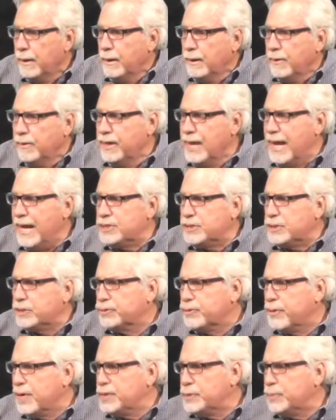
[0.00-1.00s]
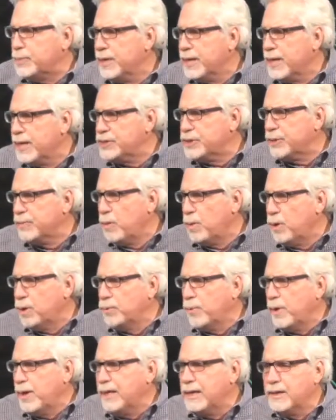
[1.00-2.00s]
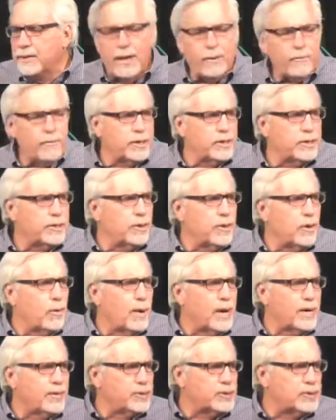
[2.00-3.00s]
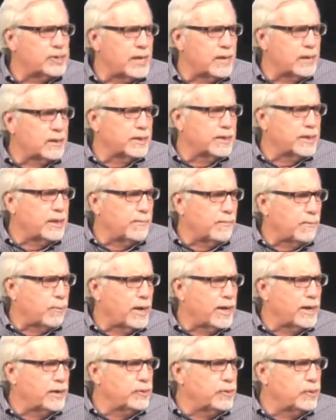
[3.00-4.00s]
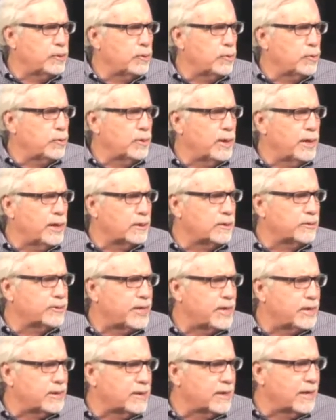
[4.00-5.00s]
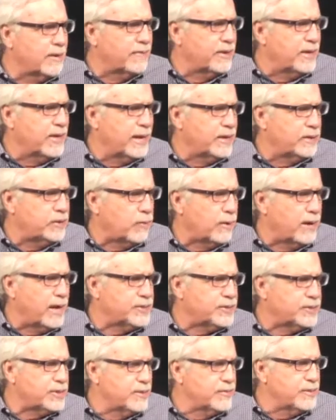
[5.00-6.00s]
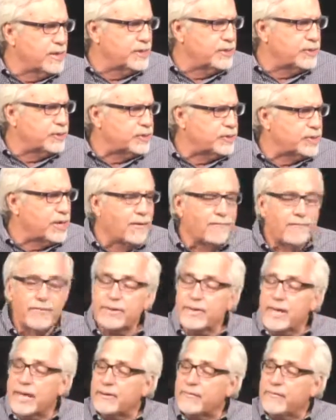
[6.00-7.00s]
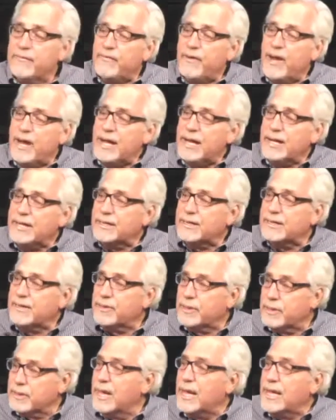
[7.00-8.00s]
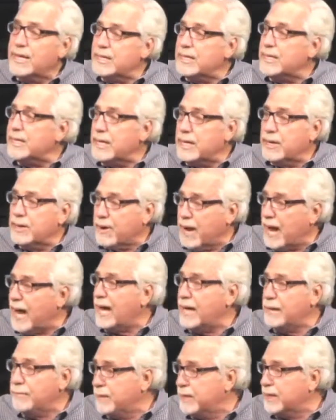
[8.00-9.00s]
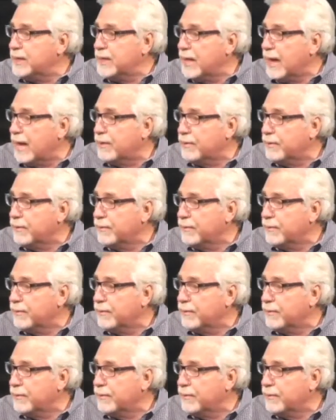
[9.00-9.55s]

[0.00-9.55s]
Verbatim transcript: The National Transportation Board went in. They wanted to know why this elegant, brand new L 1011 had crashed, and they discovered that, in fact, the landing gear had been down.